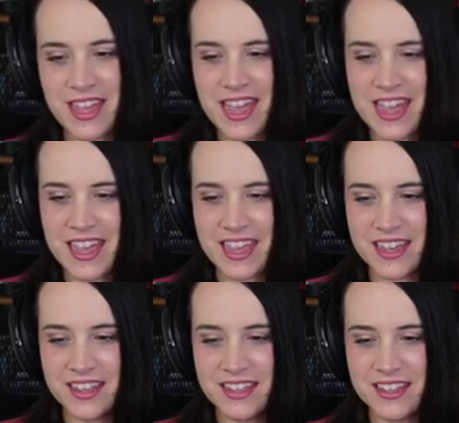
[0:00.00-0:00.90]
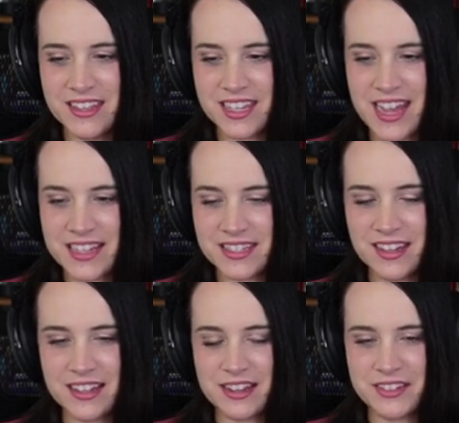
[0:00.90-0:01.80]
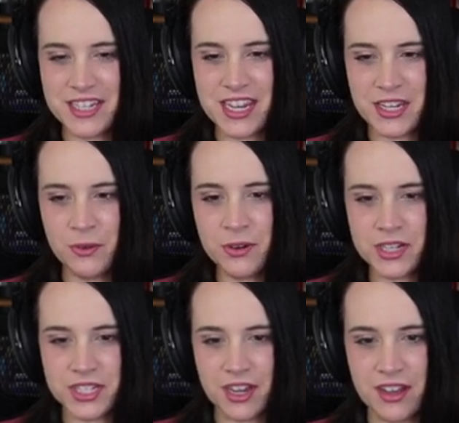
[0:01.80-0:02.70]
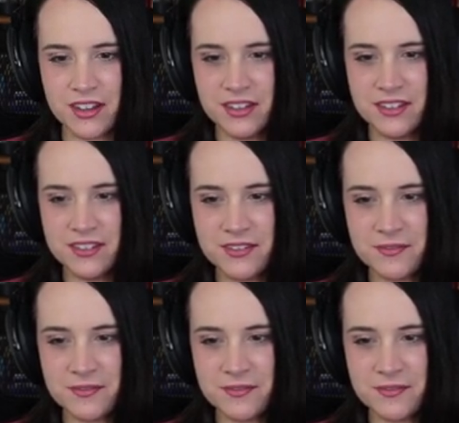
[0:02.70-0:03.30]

Hey, the cat's not allowed to get your tongue.